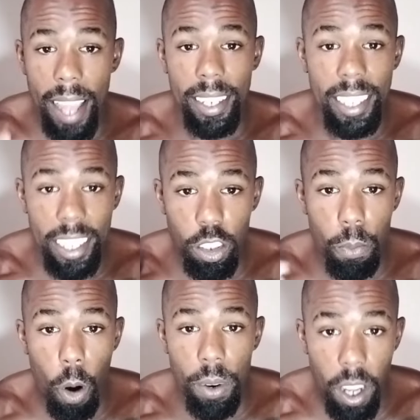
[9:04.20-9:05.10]

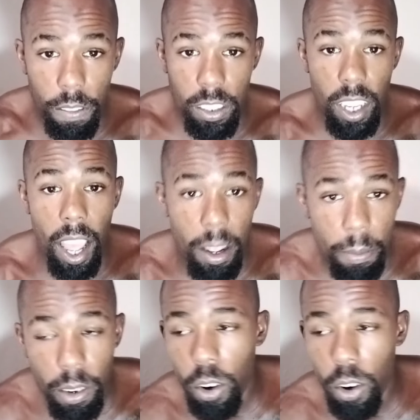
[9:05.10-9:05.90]
of the time.